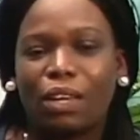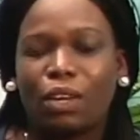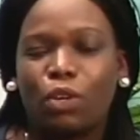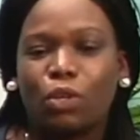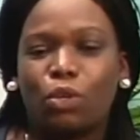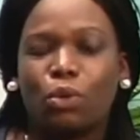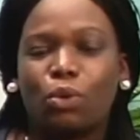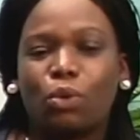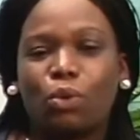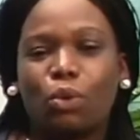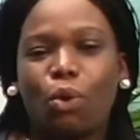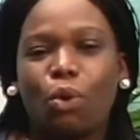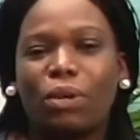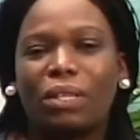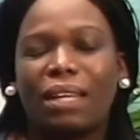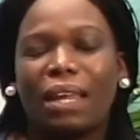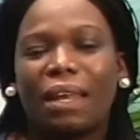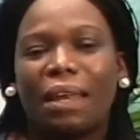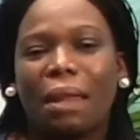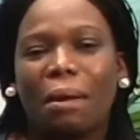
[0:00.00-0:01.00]
you know
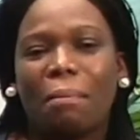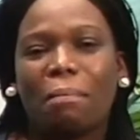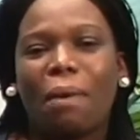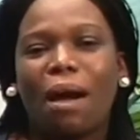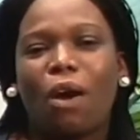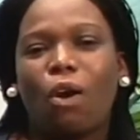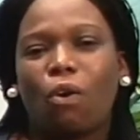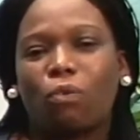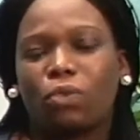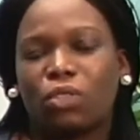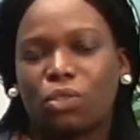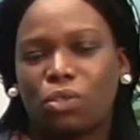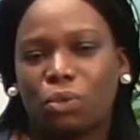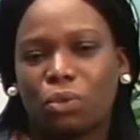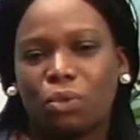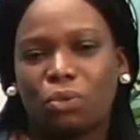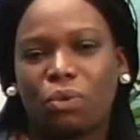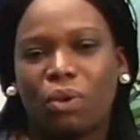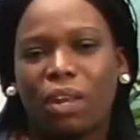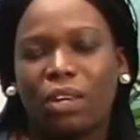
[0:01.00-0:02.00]
the number of
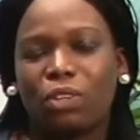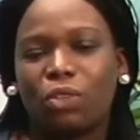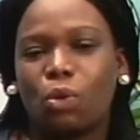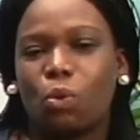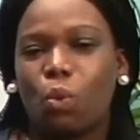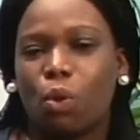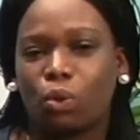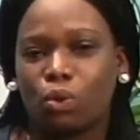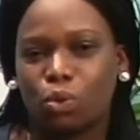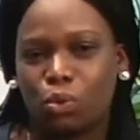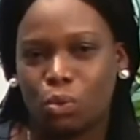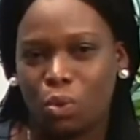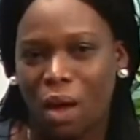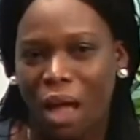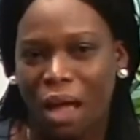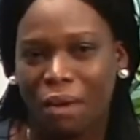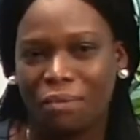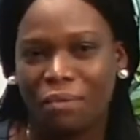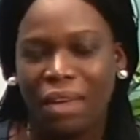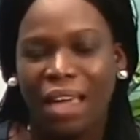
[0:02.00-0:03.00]
children you want to
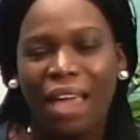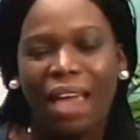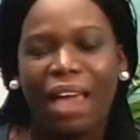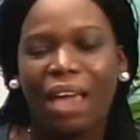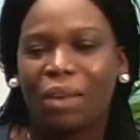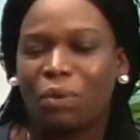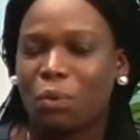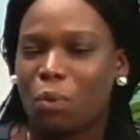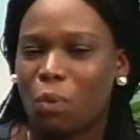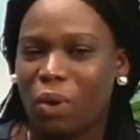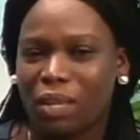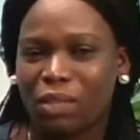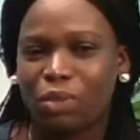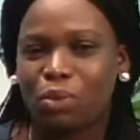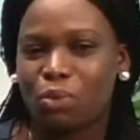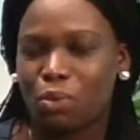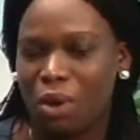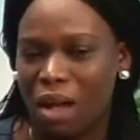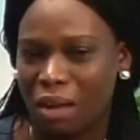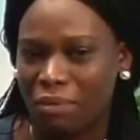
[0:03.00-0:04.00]
have and when
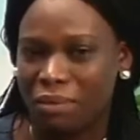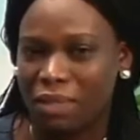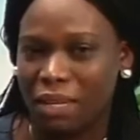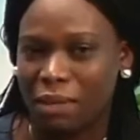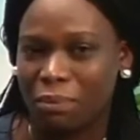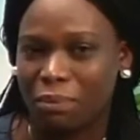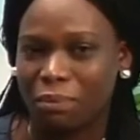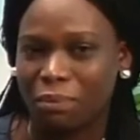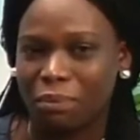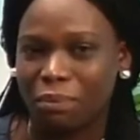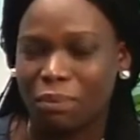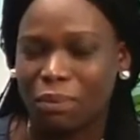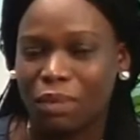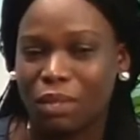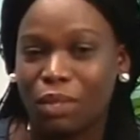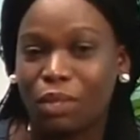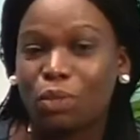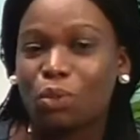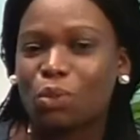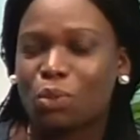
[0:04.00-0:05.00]
to have them.
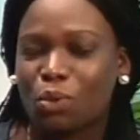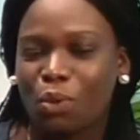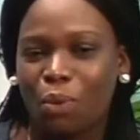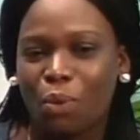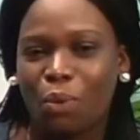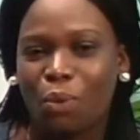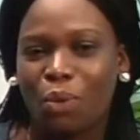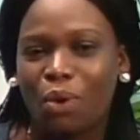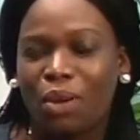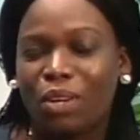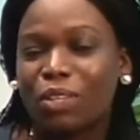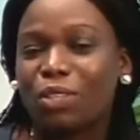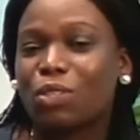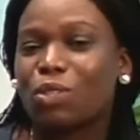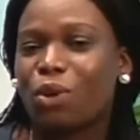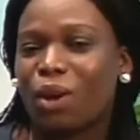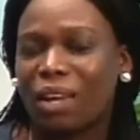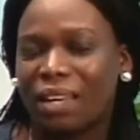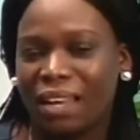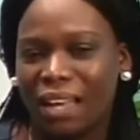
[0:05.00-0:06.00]
So
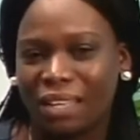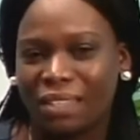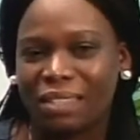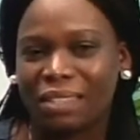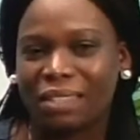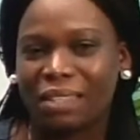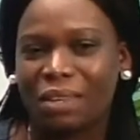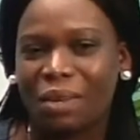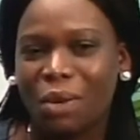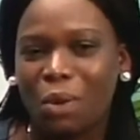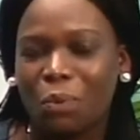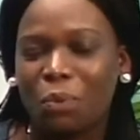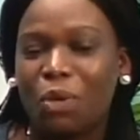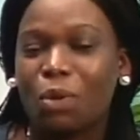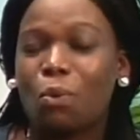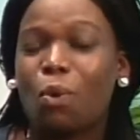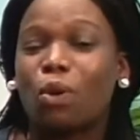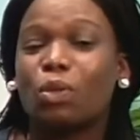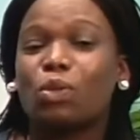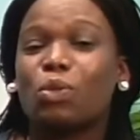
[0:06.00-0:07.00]
join us. We
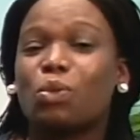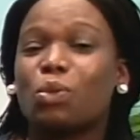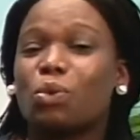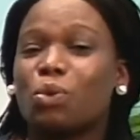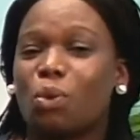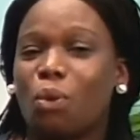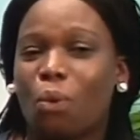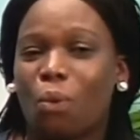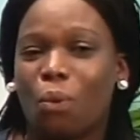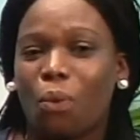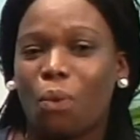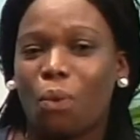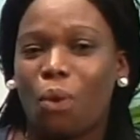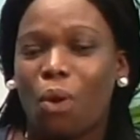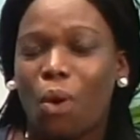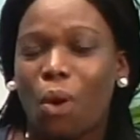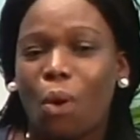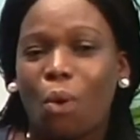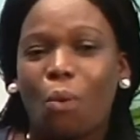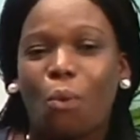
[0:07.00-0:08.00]
want to know
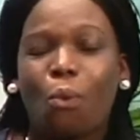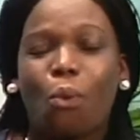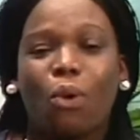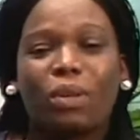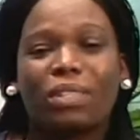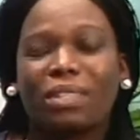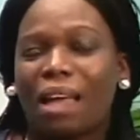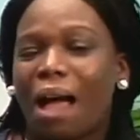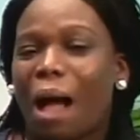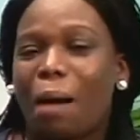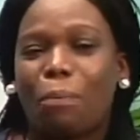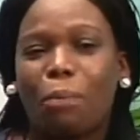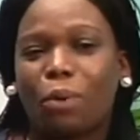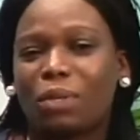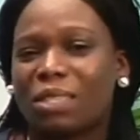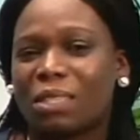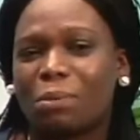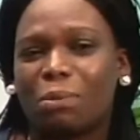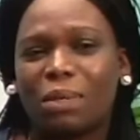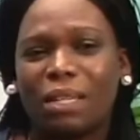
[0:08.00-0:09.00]
what our
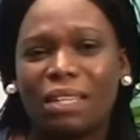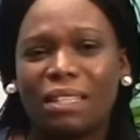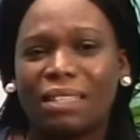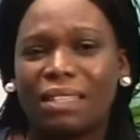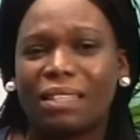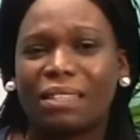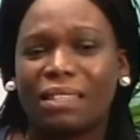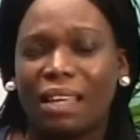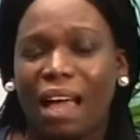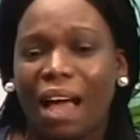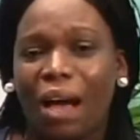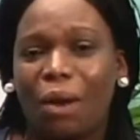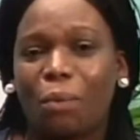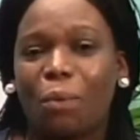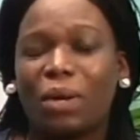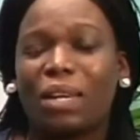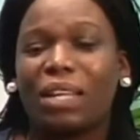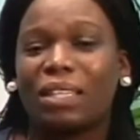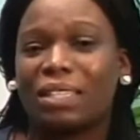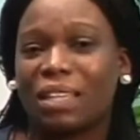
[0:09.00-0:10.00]
possibilities are
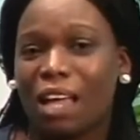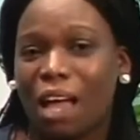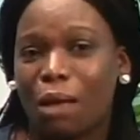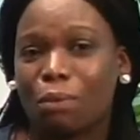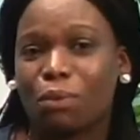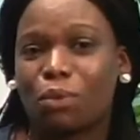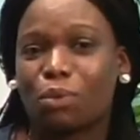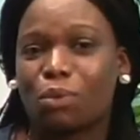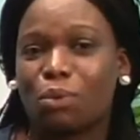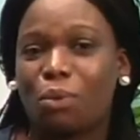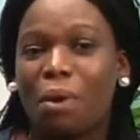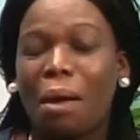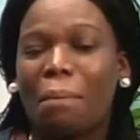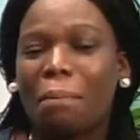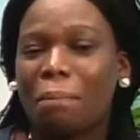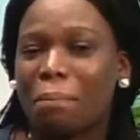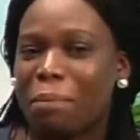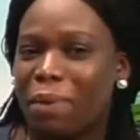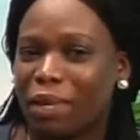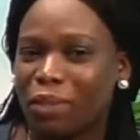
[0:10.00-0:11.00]
when it comes to
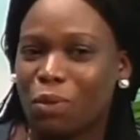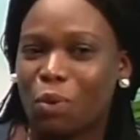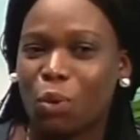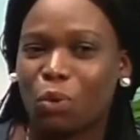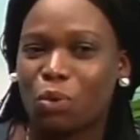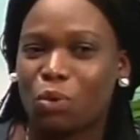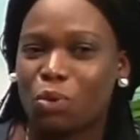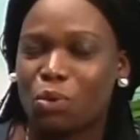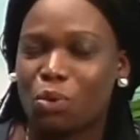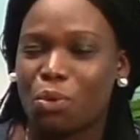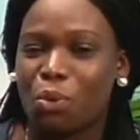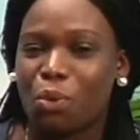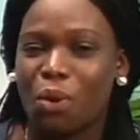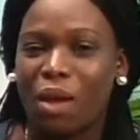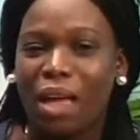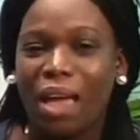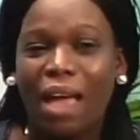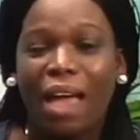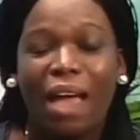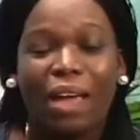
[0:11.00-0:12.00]
birth control
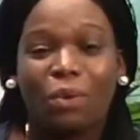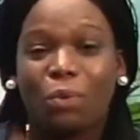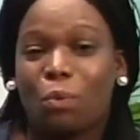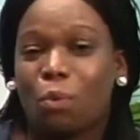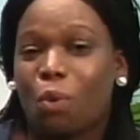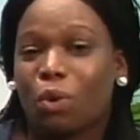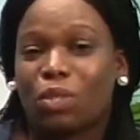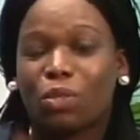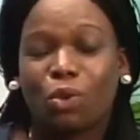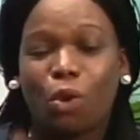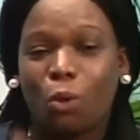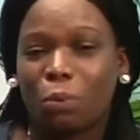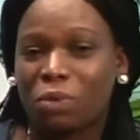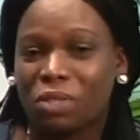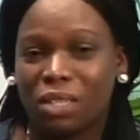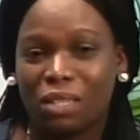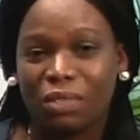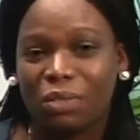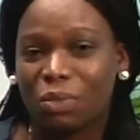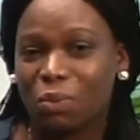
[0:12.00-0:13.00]
and what
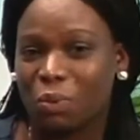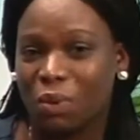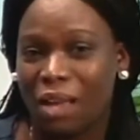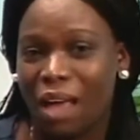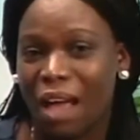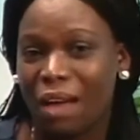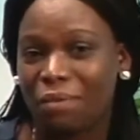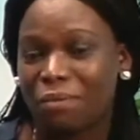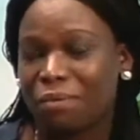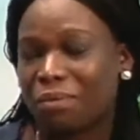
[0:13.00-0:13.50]
options we have.